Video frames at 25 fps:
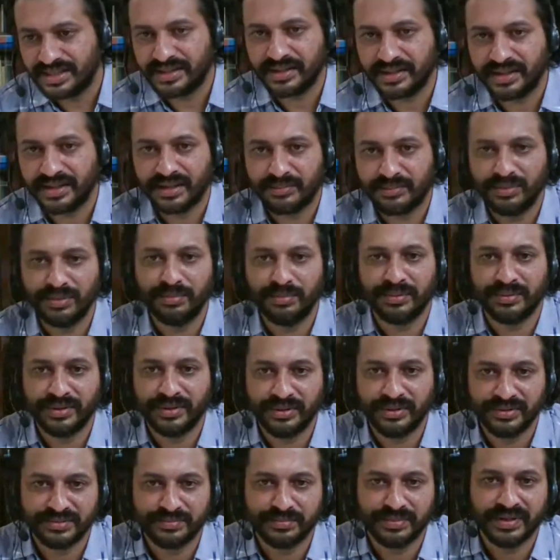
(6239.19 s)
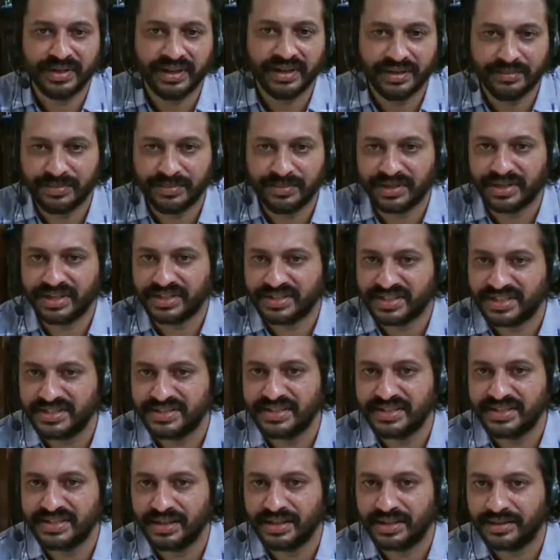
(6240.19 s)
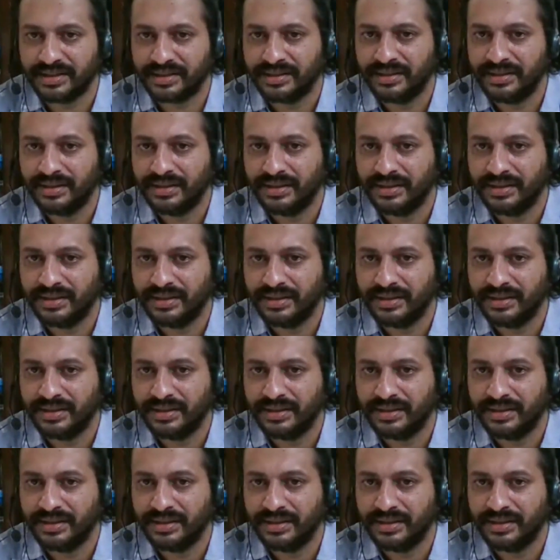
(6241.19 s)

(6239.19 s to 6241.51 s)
harbor produced by a British engineer,